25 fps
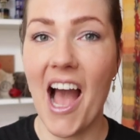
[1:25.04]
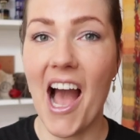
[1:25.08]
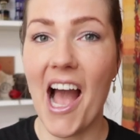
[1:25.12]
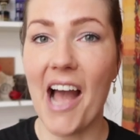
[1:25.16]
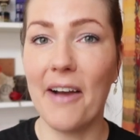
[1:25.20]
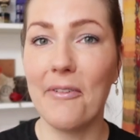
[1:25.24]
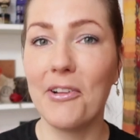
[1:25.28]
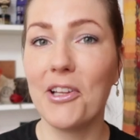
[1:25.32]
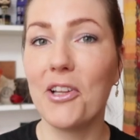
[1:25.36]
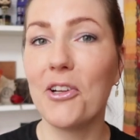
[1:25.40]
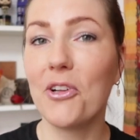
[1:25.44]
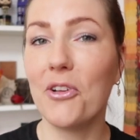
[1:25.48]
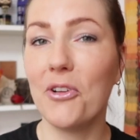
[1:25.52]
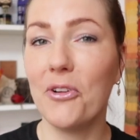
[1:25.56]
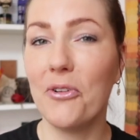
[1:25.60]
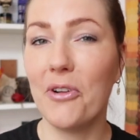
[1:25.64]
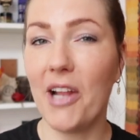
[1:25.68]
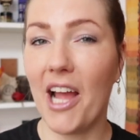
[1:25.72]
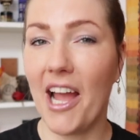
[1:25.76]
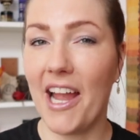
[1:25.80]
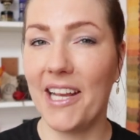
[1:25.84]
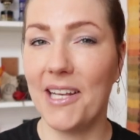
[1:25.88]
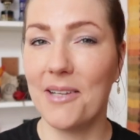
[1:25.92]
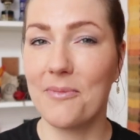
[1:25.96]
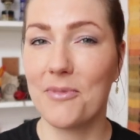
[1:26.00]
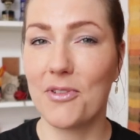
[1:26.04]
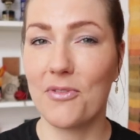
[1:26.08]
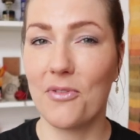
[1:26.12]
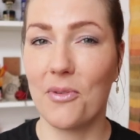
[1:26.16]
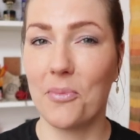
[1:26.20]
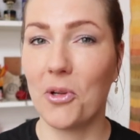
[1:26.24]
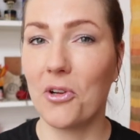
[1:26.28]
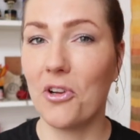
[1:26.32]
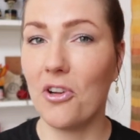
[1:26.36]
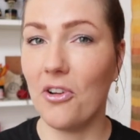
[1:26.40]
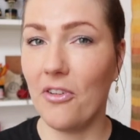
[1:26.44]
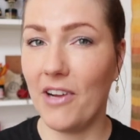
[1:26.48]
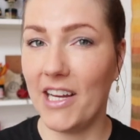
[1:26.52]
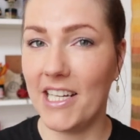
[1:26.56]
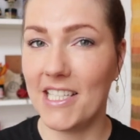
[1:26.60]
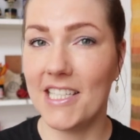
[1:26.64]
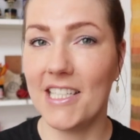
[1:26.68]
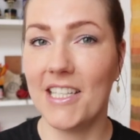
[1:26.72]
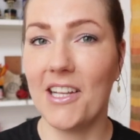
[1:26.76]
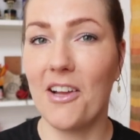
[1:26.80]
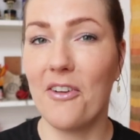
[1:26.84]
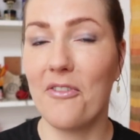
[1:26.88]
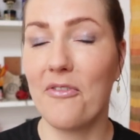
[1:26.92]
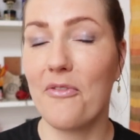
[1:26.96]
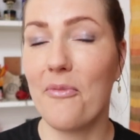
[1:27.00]
I will include items from the
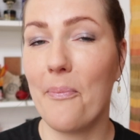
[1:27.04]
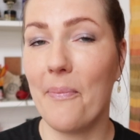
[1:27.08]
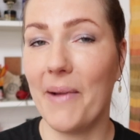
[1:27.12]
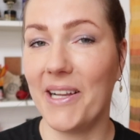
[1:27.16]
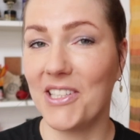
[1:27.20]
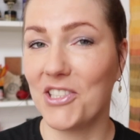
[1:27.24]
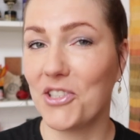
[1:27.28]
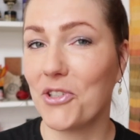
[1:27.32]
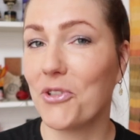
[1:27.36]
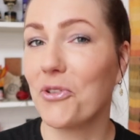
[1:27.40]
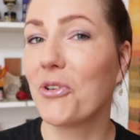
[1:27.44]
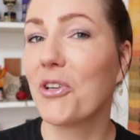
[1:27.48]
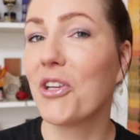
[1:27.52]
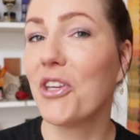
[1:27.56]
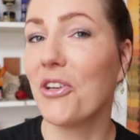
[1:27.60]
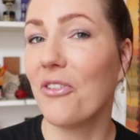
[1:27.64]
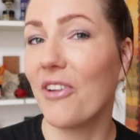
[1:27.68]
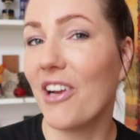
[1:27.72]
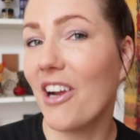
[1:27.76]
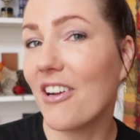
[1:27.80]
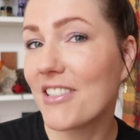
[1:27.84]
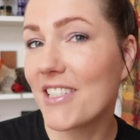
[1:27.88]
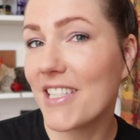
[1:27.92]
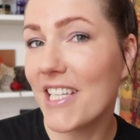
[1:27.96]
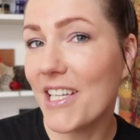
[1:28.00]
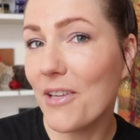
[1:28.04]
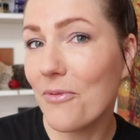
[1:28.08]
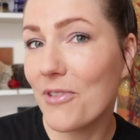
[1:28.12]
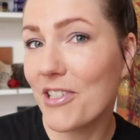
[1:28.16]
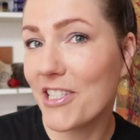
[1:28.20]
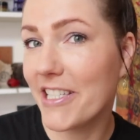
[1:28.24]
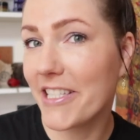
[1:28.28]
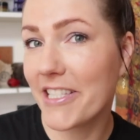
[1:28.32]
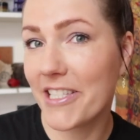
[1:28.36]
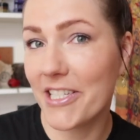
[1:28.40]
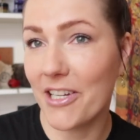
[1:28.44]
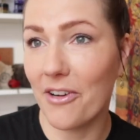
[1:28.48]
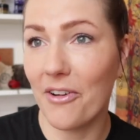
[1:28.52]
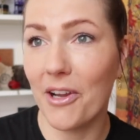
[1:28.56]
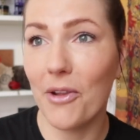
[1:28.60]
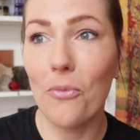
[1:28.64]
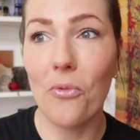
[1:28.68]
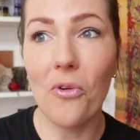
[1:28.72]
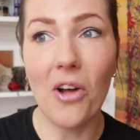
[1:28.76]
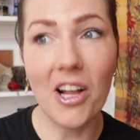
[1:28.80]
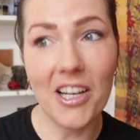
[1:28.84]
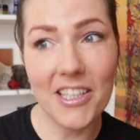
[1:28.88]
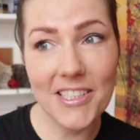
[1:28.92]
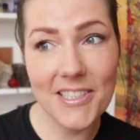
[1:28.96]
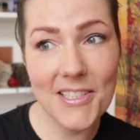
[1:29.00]
curation of Magical Curiosity, which is Jerry
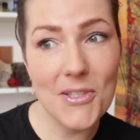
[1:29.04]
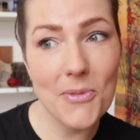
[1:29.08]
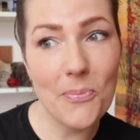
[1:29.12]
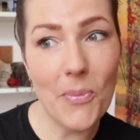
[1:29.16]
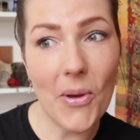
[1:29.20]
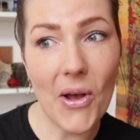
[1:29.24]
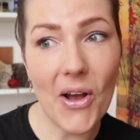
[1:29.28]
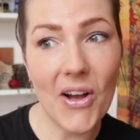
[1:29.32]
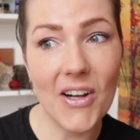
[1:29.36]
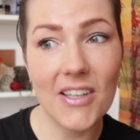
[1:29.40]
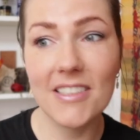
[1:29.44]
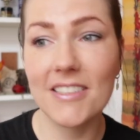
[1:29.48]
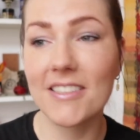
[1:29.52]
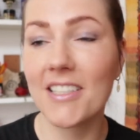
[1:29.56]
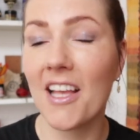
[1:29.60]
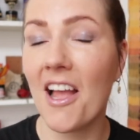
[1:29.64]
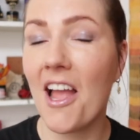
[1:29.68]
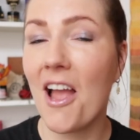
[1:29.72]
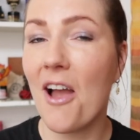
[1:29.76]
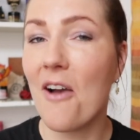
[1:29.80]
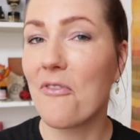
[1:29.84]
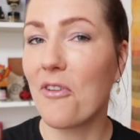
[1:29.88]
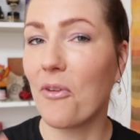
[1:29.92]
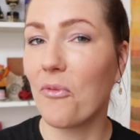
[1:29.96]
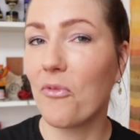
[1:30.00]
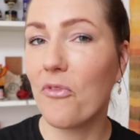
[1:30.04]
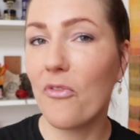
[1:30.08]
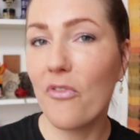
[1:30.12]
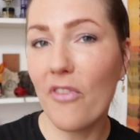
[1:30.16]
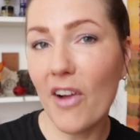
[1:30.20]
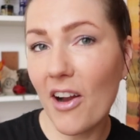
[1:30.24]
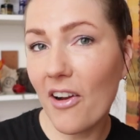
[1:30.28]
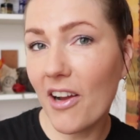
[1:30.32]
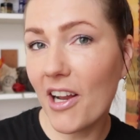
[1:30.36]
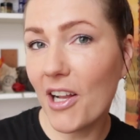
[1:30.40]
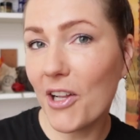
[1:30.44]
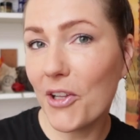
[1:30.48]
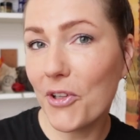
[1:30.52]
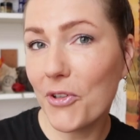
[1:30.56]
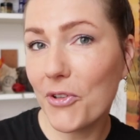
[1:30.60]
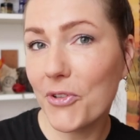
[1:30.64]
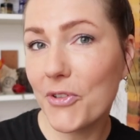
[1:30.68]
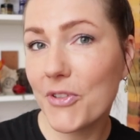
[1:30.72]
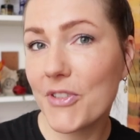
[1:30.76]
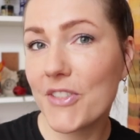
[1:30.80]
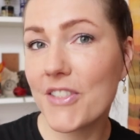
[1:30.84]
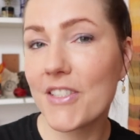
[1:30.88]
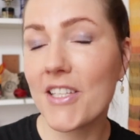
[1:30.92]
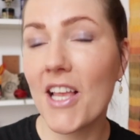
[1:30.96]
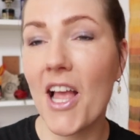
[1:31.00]
Wallace's box, from Fairy
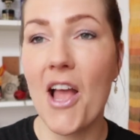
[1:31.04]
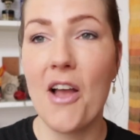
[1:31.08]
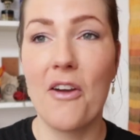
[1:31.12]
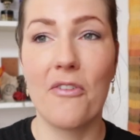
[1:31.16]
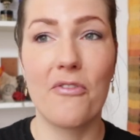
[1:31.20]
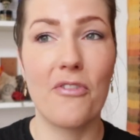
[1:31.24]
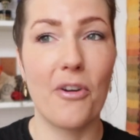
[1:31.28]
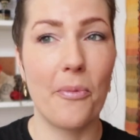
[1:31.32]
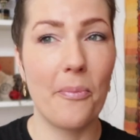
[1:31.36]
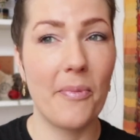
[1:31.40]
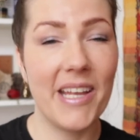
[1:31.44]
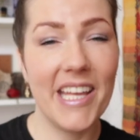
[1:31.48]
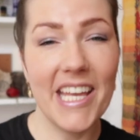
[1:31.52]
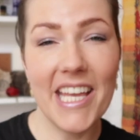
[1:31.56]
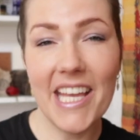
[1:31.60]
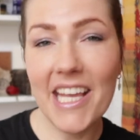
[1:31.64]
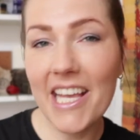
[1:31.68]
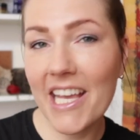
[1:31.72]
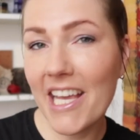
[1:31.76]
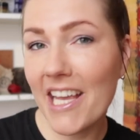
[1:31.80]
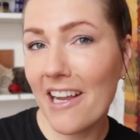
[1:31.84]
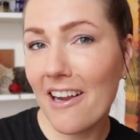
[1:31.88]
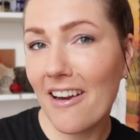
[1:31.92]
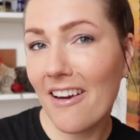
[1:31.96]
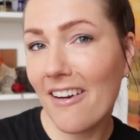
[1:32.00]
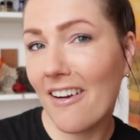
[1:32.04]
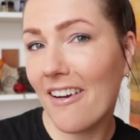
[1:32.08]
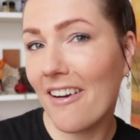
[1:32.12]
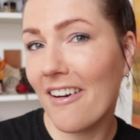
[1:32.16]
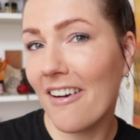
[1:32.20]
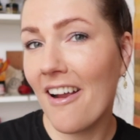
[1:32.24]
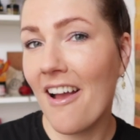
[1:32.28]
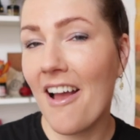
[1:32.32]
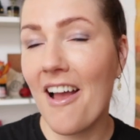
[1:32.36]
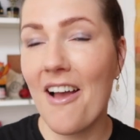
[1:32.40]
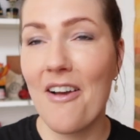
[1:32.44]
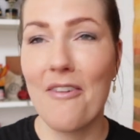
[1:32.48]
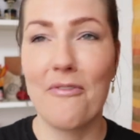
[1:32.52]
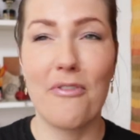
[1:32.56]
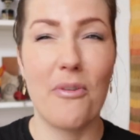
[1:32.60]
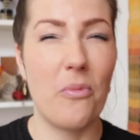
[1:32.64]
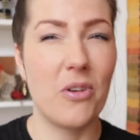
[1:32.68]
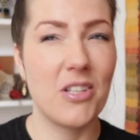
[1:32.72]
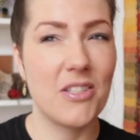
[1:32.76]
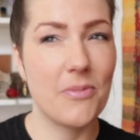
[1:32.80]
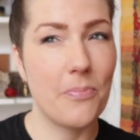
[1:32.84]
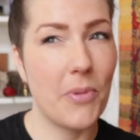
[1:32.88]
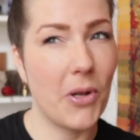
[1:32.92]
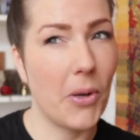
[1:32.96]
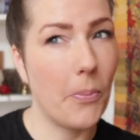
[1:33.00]
Loots, from Geek Gear, from
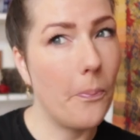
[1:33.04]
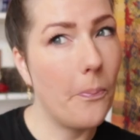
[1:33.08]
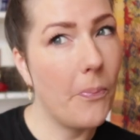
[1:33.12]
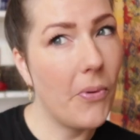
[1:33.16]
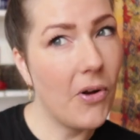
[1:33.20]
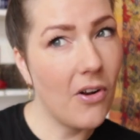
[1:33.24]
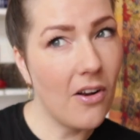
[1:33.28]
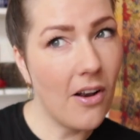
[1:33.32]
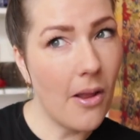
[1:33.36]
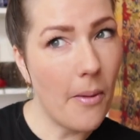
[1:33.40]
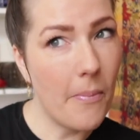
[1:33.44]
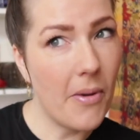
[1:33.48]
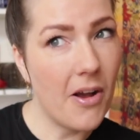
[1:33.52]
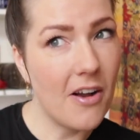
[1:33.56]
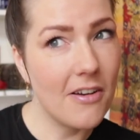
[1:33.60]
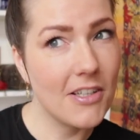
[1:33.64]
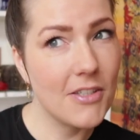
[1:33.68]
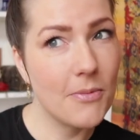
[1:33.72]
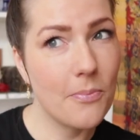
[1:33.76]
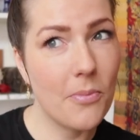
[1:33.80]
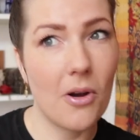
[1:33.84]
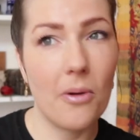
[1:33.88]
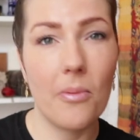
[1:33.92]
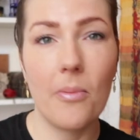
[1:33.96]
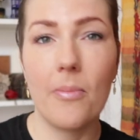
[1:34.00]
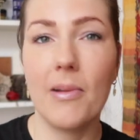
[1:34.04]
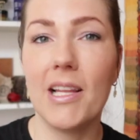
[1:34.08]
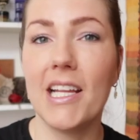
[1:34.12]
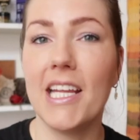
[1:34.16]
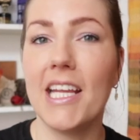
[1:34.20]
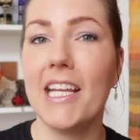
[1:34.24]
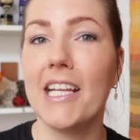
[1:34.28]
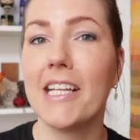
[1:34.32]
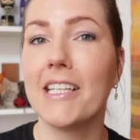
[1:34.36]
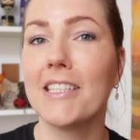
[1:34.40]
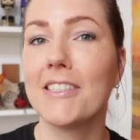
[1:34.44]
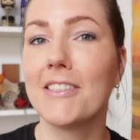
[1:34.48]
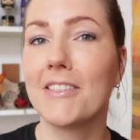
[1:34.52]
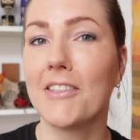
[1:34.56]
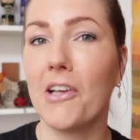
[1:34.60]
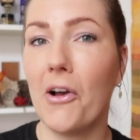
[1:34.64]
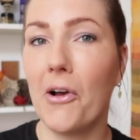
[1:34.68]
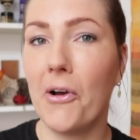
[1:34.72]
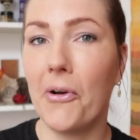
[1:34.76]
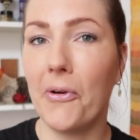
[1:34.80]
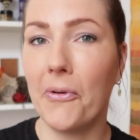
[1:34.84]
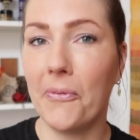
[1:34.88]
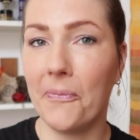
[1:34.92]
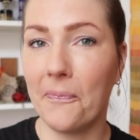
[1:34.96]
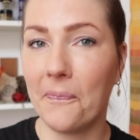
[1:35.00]
Once Upon a Book Club box probably.
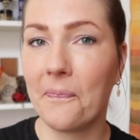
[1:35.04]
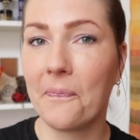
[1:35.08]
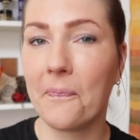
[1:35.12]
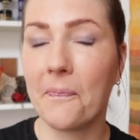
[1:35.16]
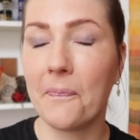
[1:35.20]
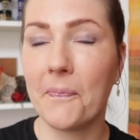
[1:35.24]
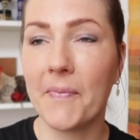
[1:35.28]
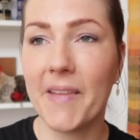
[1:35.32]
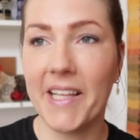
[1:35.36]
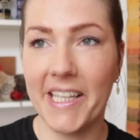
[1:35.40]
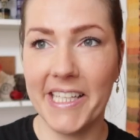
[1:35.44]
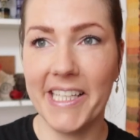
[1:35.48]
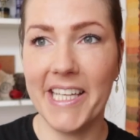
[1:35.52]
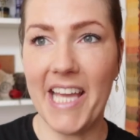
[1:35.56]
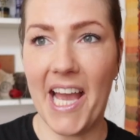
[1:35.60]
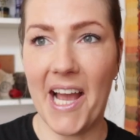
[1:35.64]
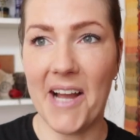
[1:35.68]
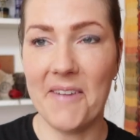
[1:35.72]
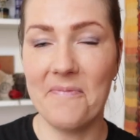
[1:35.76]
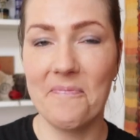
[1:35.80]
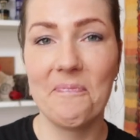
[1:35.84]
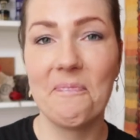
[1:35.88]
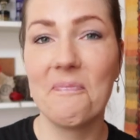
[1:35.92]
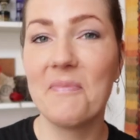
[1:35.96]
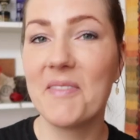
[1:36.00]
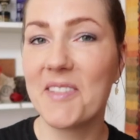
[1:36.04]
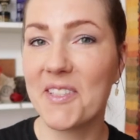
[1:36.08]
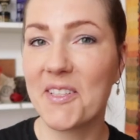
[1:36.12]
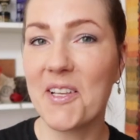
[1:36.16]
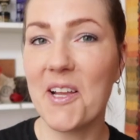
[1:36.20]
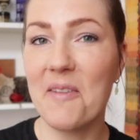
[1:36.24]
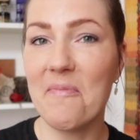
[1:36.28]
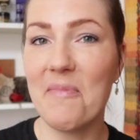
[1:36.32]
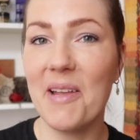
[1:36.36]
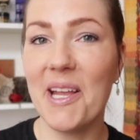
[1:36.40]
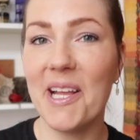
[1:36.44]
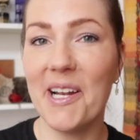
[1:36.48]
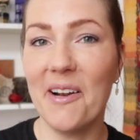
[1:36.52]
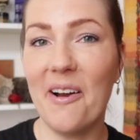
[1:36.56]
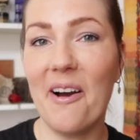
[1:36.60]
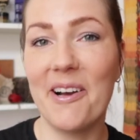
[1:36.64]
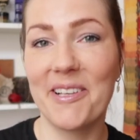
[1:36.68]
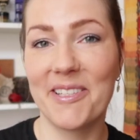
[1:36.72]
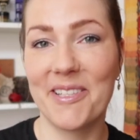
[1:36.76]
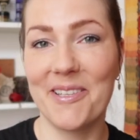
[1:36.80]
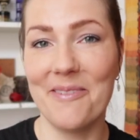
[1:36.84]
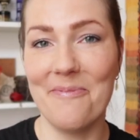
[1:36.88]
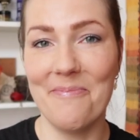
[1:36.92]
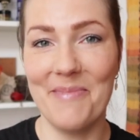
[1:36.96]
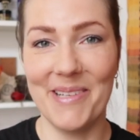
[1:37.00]
So yeah, it's gonna be an
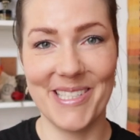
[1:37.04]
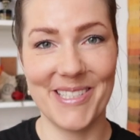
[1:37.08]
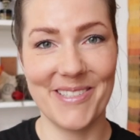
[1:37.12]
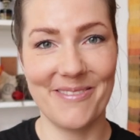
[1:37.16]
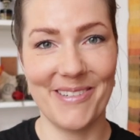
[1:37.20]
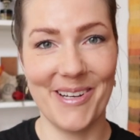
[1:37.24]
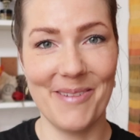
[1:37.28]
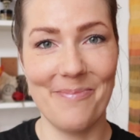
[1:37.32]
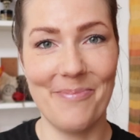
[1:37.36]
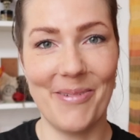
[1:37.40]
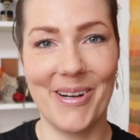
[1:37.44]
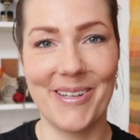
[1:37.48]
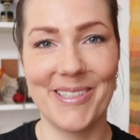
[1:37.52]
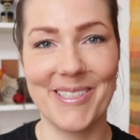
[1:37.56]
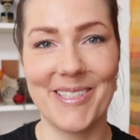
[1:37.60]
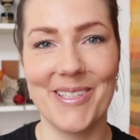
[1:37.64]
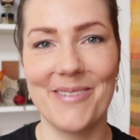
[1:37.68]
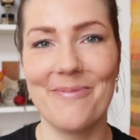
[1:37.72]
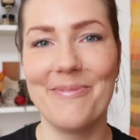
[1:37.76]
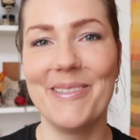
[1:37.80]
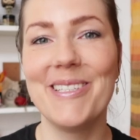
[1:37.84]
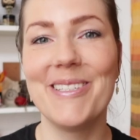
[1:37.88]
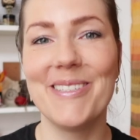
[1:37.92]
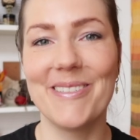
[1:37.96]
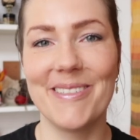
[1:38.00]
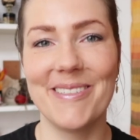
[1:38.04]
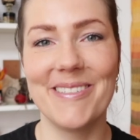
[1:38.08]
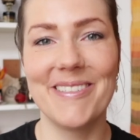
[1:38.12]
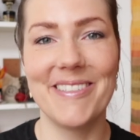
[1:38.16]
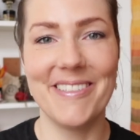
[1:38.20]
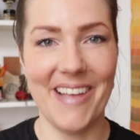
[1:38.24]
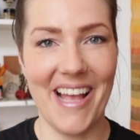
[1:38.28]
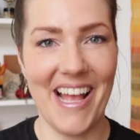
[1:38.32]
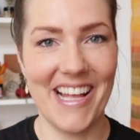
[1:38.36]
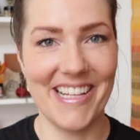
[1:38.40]
awesome mystery box, so be sure to